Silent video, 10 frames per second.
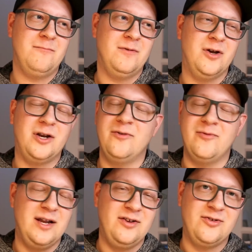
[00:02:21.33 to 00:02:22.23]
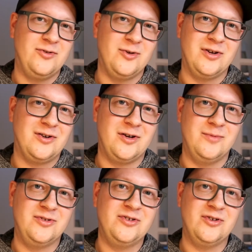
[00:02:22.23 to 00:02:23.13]
not in relation to the
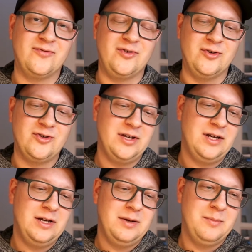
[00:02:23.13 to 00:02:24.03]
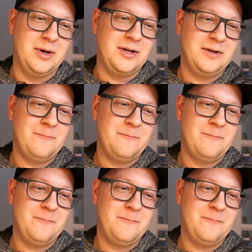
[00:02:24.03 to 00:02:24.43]
competition, of course, but